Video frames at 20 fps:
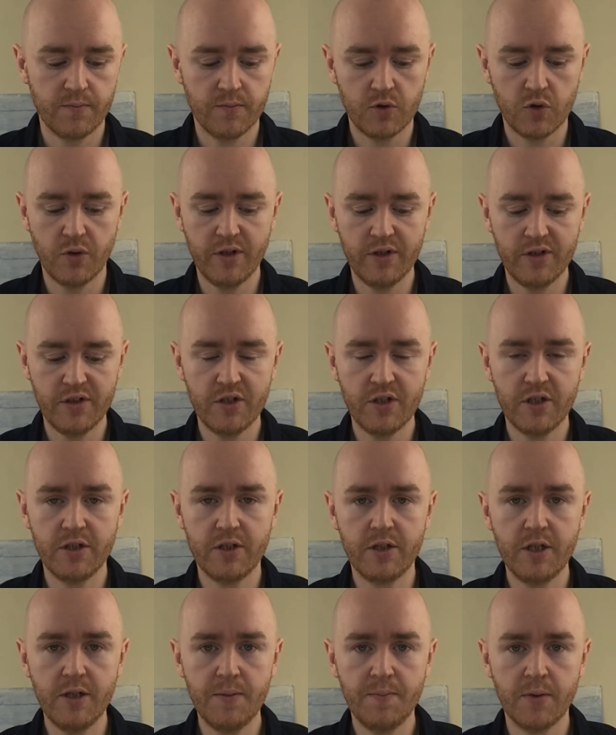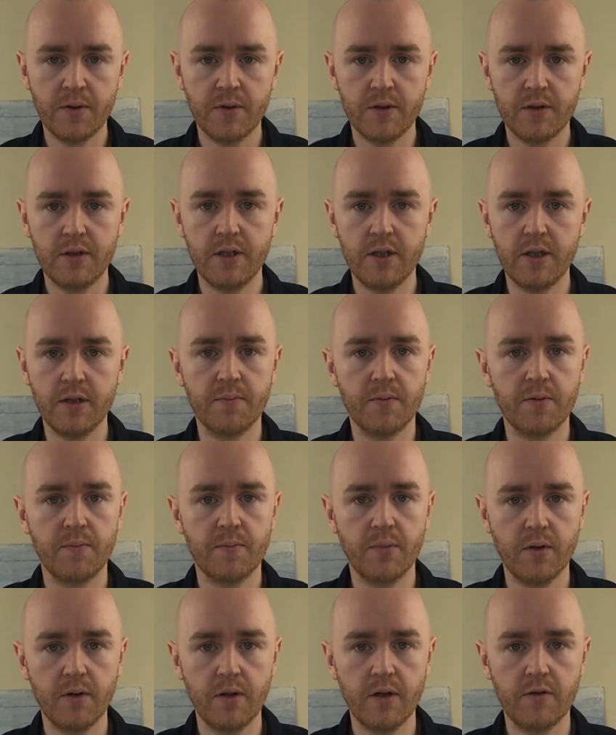So, this is a deep, deep
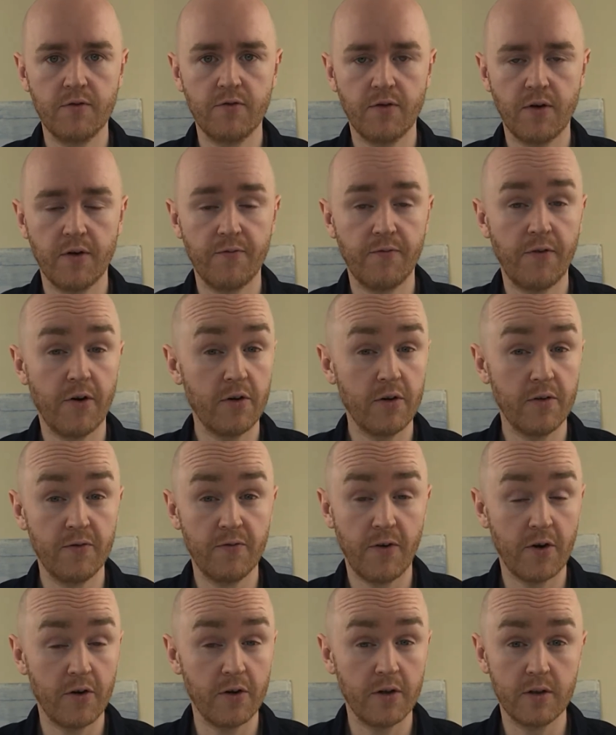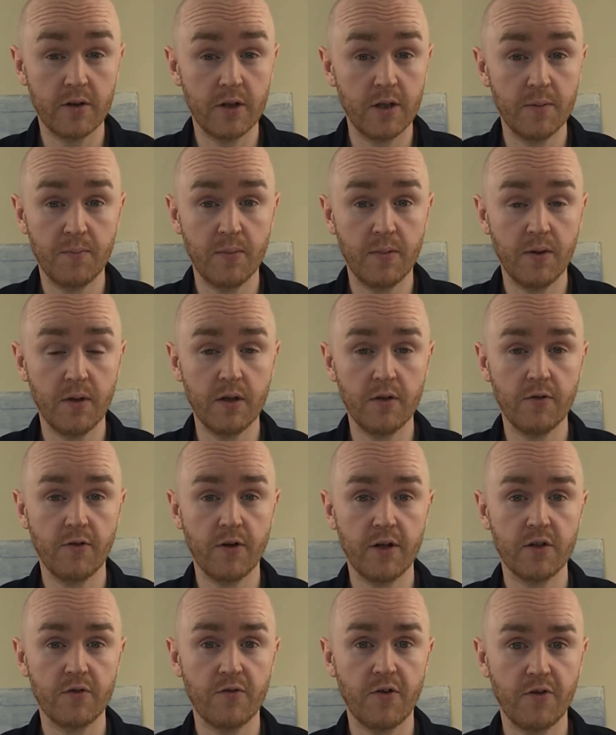belief, a very, very deep belief, and
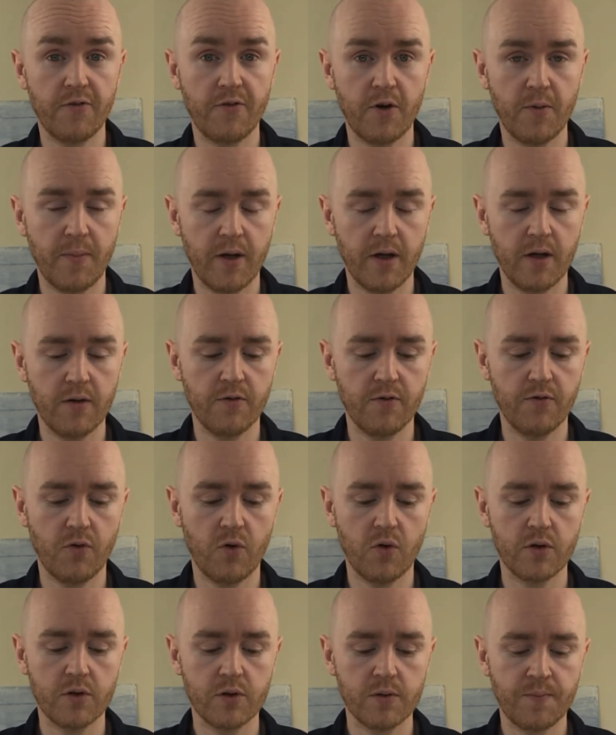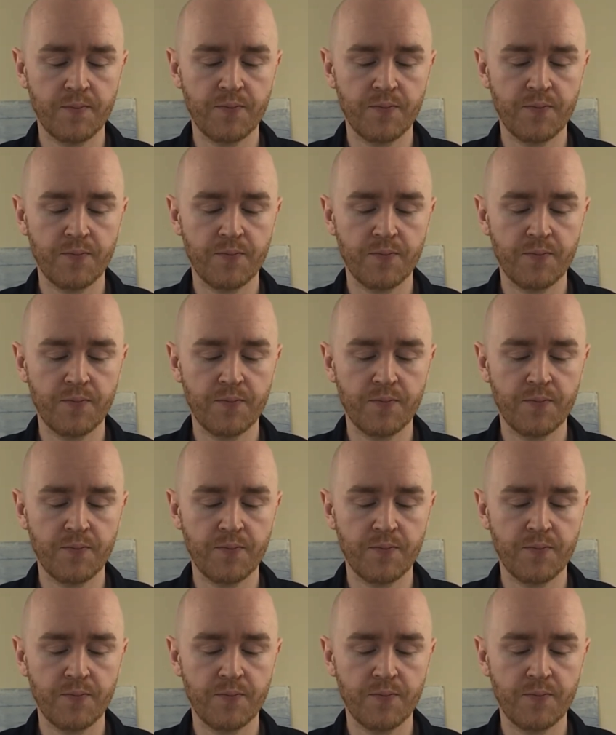it's very, very painful for us.